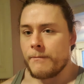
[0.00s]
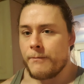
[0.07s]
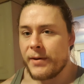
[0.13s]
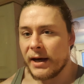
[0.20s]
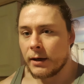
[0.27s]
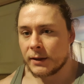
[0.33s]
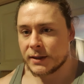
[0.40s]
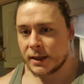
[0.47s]

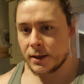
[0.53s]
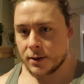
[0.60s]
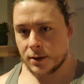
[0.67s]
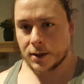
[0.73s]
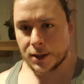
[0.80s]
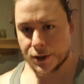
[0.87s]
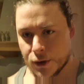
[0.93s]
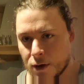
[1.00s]
build
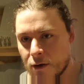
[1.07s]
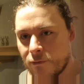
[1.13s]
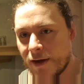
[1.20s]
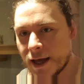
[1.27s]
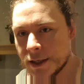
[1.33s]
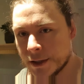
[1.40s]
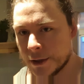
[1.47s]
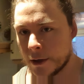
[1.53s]
a sort of
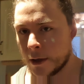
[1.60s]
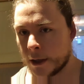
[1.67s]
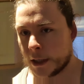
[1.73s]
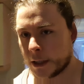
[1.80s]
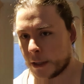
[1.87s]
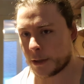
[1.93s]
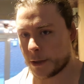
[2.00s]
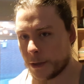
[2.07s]

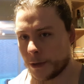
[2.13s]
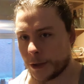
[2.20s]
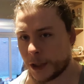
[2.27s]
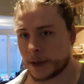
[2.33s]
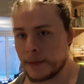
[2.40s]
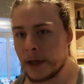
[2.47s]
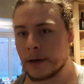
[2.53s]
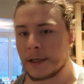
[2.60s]
inter
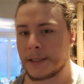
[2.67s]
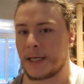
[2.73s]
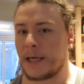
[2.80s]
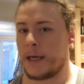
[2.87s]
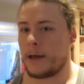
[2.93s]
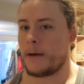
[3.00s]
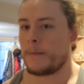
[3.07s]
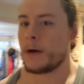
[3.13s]

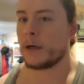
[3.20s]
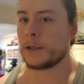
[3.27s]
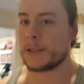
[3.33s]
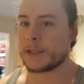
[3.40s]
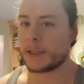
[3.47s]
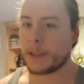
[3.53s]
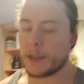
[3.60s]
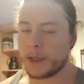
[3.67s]
community
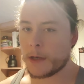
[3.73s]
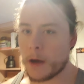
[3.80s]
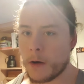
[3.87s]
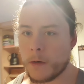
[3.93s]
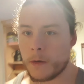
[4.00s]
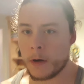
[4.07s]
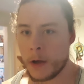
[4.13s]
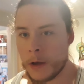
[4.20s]
amongst, you
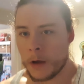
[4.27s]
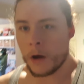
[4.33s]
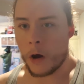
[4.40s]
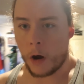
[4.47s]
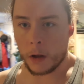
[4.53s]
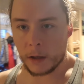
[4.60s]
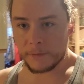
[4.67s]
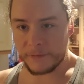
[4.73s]
know,
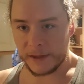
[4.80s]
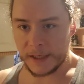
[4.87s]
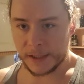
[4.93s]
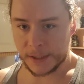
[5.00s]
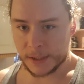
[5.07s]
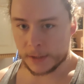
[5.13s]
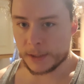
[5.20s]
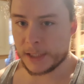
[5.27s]
all of
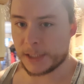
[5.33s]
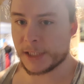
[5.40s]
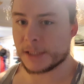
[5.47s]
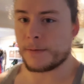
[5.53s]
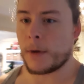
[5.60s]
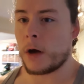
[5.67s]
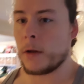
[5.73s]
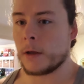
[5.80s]
these
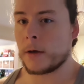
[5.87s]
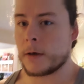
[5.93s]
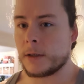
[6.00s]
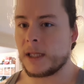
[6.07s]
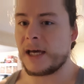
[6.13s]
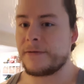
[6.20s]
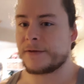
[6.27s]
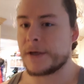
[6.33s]
smaller
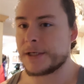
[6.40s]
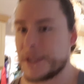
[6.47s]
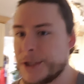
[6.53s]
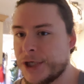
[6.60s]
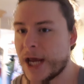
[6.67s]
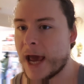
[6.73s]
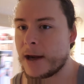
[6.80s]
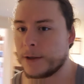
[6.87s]
lifters and
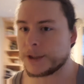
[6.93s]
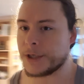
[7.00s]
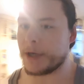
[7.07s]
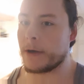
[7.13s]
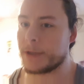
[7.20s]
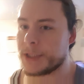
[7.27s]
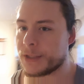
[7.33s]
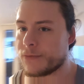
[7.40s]
channels, you
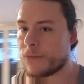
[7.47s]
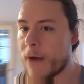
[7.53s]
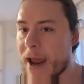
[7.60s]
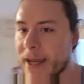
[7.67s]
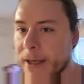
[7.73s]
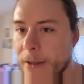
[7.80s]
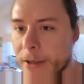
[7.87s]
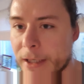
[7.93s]
know, just
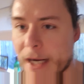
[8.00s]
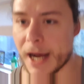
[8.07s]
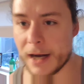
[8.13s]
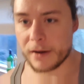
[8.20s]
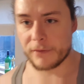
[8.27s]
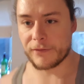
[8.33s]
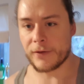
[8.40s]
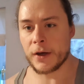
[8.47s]
regular
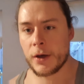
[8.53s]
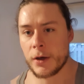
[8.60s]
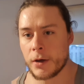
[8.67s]
kind of